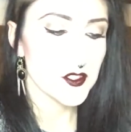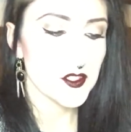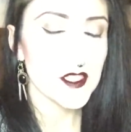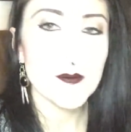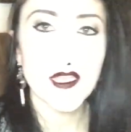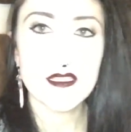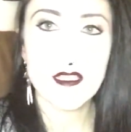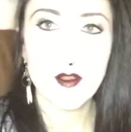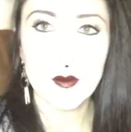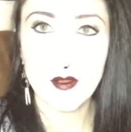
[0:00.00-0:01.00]
just because
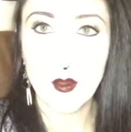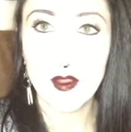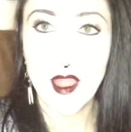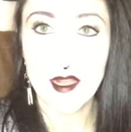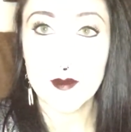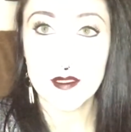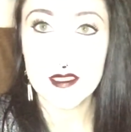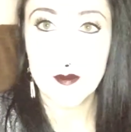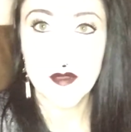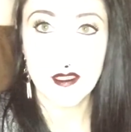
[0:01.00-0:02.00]
I don't know a lot about
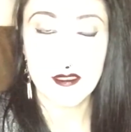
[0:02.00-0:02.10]
something